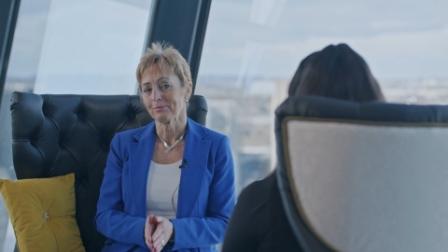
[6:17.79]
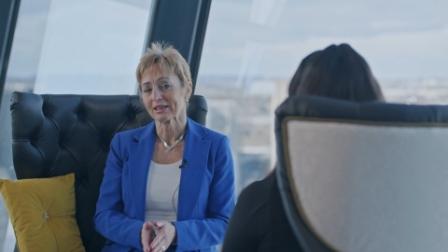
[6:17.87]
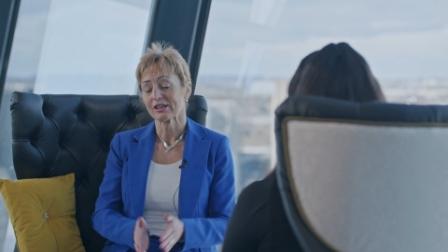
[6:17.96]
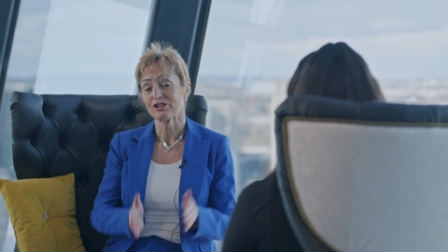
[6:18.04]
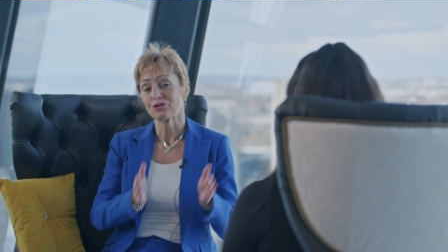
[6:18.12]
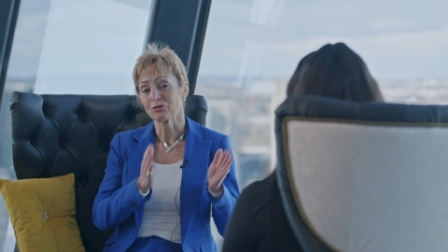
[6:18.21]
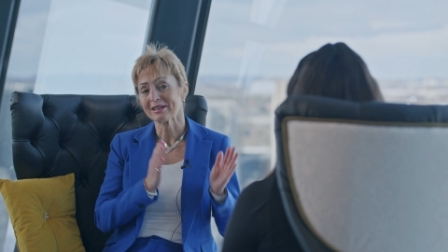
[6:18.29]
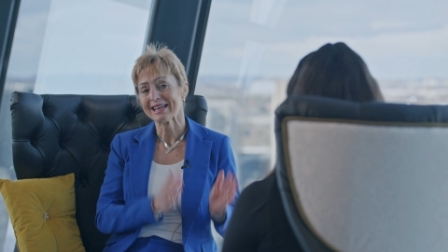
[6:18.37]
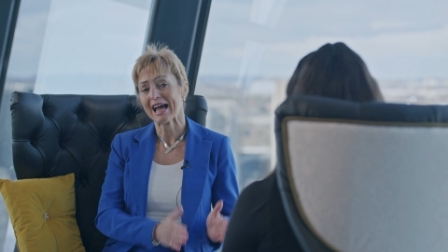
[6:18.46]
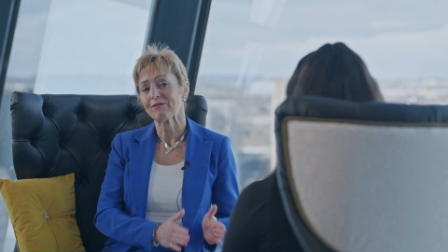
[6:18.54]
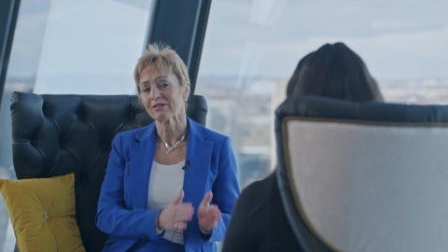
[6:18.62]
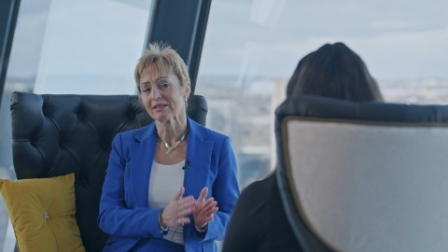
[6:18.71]
Because you're
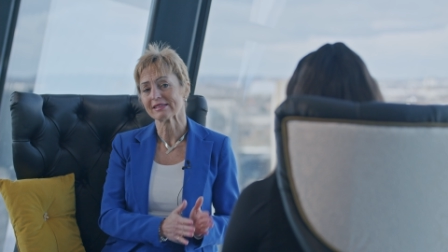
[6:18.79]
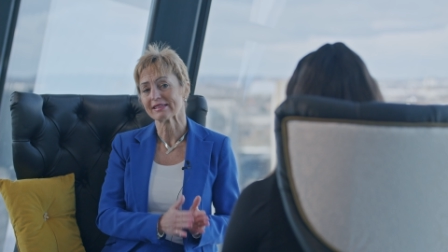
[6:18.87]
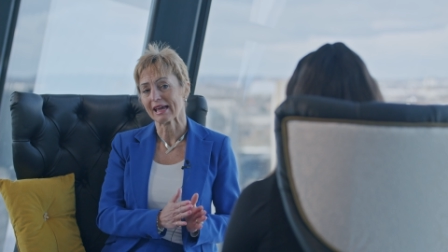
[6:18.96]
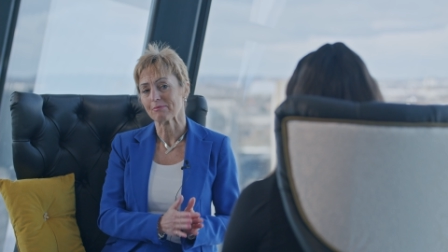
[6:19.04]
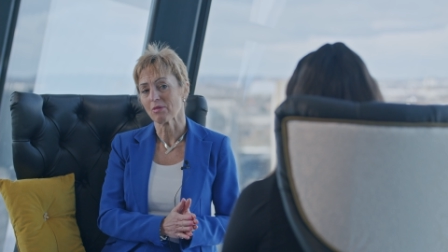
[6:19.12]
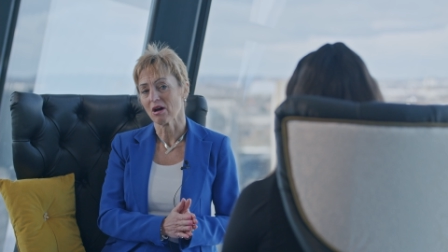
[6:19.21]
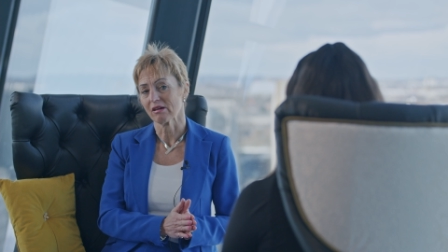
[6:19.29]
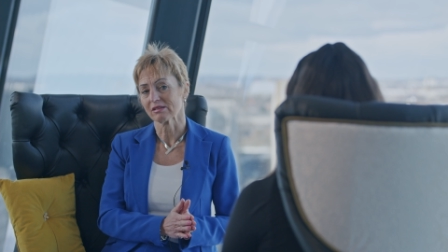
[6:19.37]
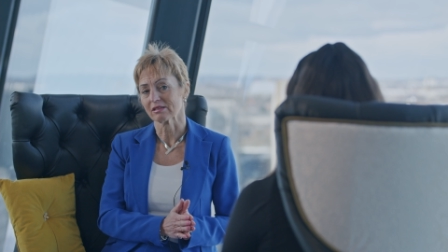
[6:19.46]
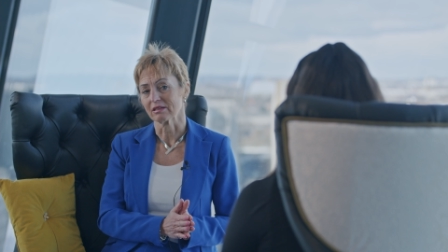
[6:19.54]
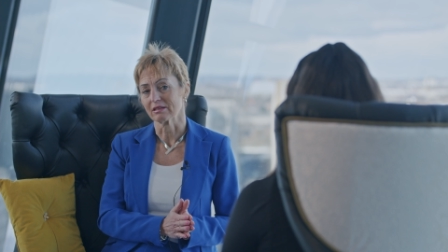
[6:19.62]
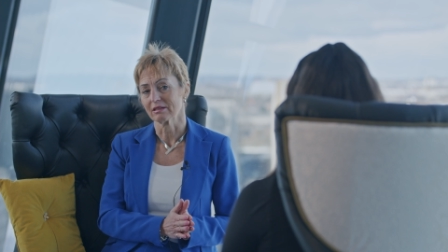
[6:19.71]
never the same
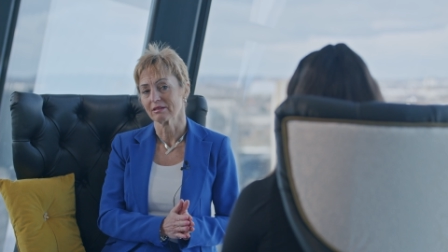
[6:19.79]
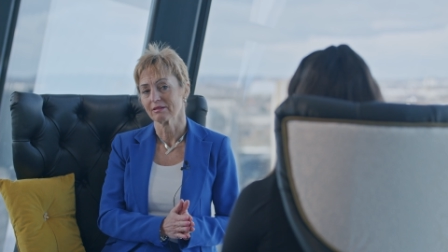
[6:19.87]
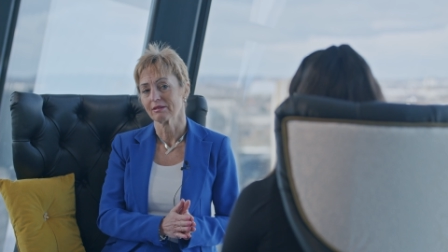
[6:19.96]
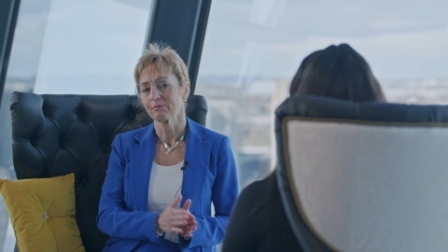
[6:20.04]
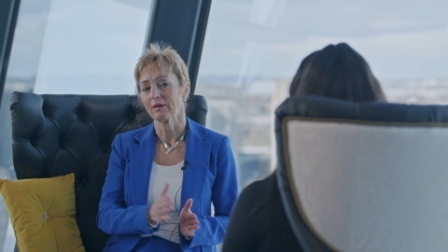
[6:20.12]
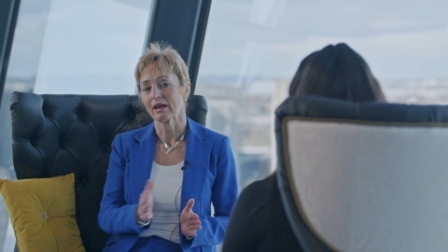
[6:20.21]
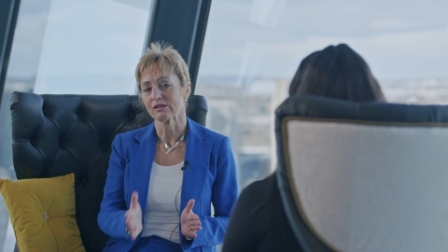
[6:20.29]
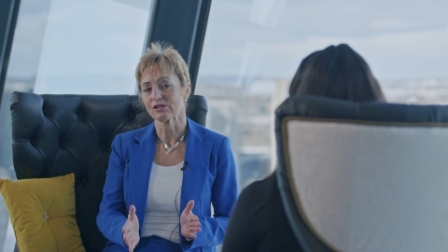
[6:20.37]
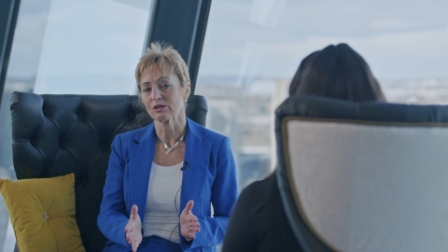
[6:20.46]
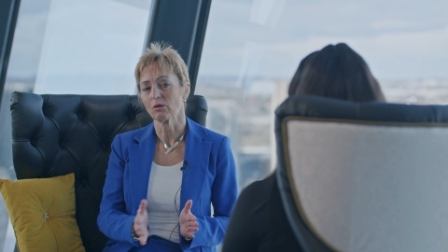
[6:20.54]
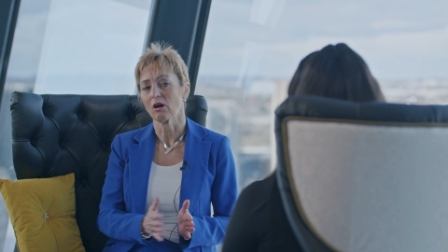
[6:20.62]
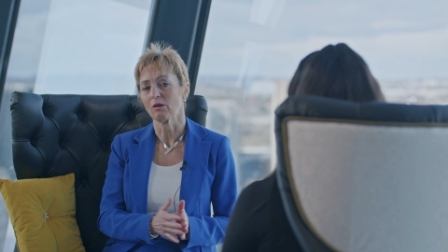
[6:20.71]
person yeah. as
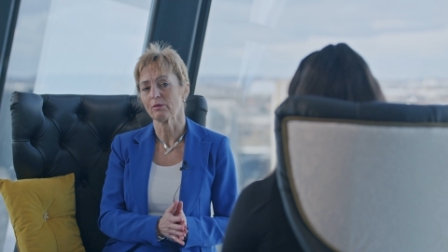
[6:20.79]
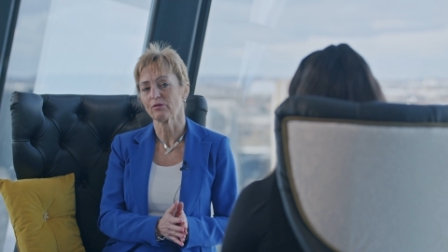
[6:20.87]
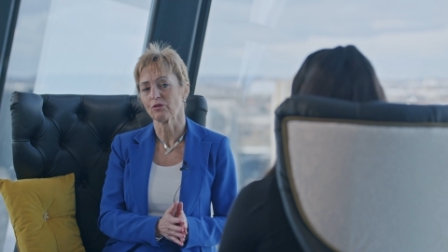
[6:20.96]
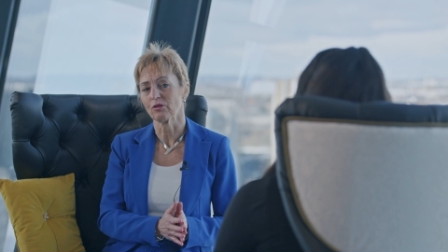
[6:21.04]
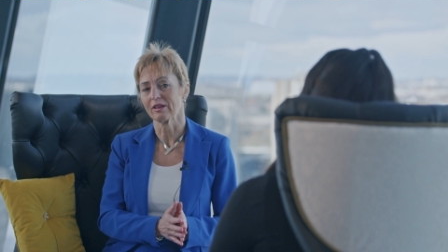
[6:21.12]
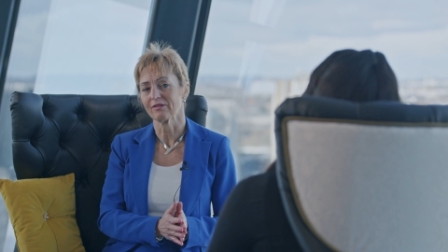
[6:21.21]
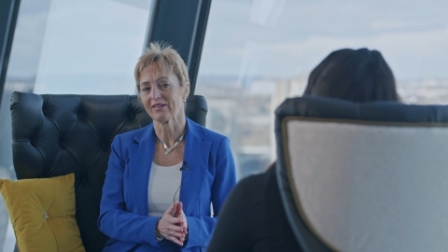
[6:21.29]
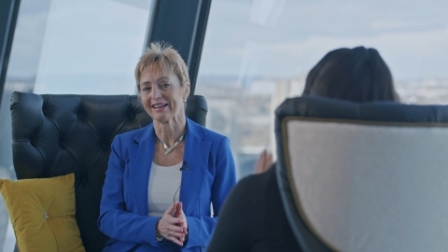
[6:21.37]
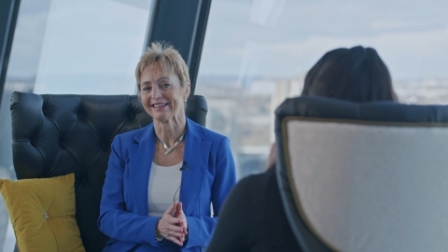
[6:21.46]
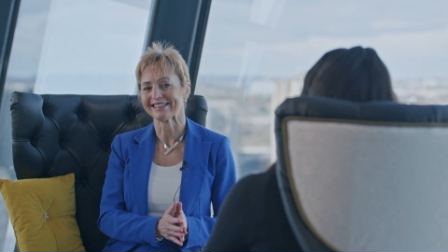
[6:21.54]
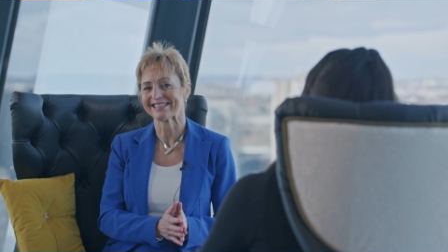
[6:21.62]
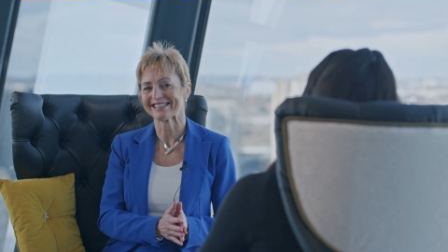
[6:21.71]
you are before the event.